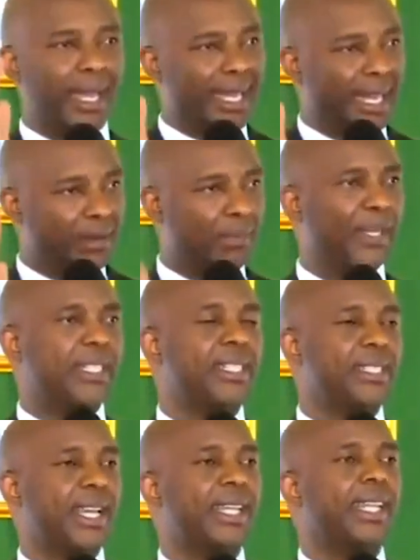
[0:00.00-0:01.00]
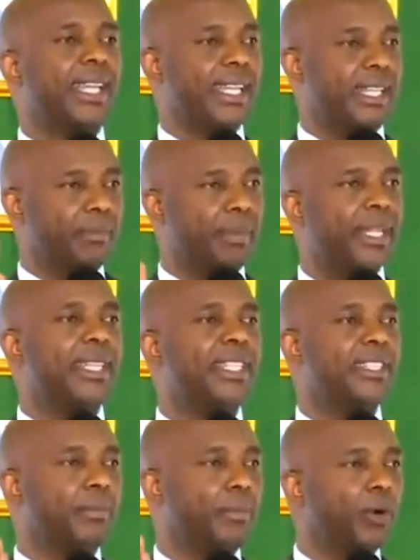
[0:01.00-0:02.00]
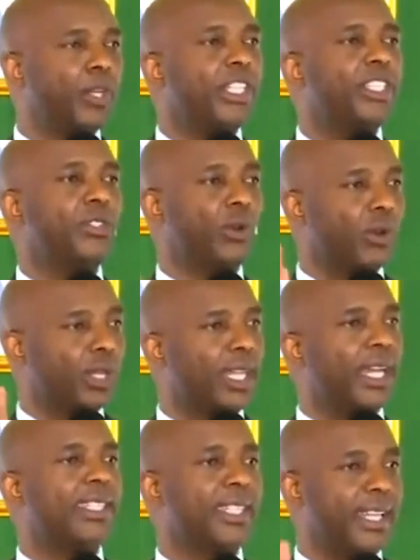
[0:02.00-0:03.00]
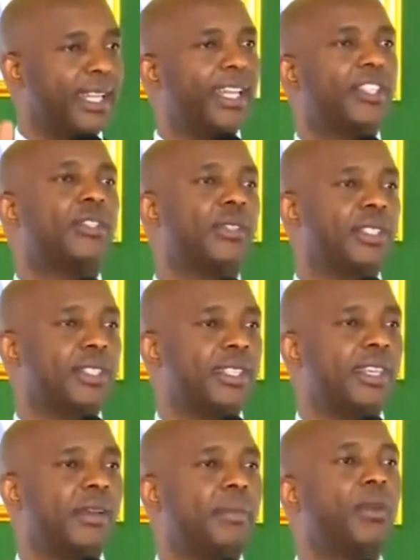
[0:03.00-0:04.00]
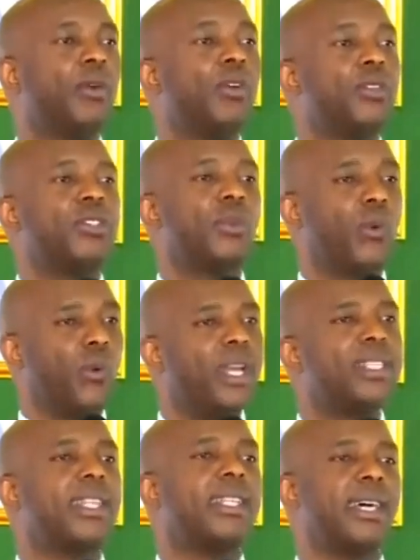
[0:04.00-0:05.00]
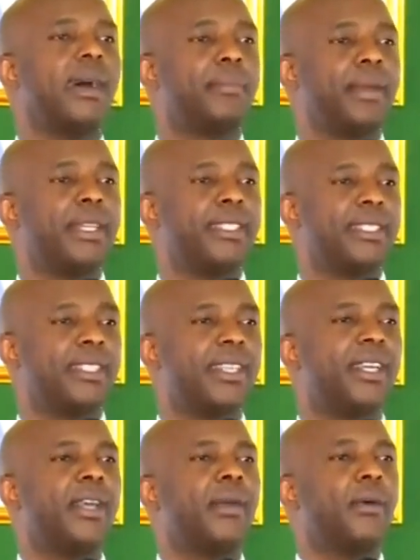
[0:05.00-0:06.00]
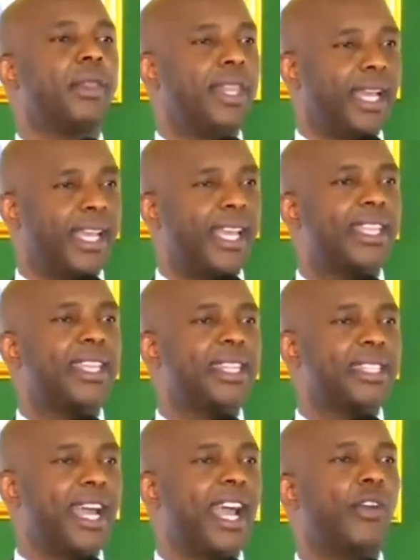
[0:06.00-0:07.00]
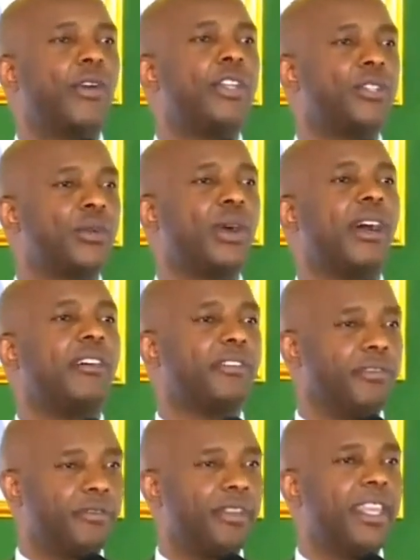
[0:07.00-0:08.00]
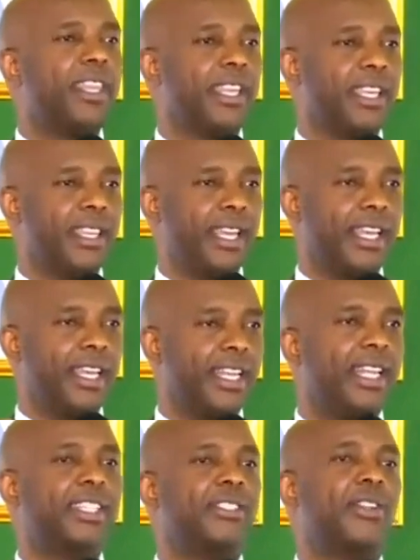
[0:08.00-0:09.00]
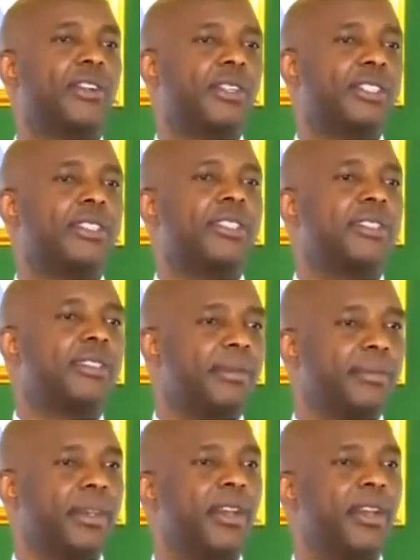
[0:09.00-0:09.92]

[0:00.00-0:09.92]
non-partisan independent body to conduct elections. Because once that happens, the Kenyans are going to have faith in the electoral system.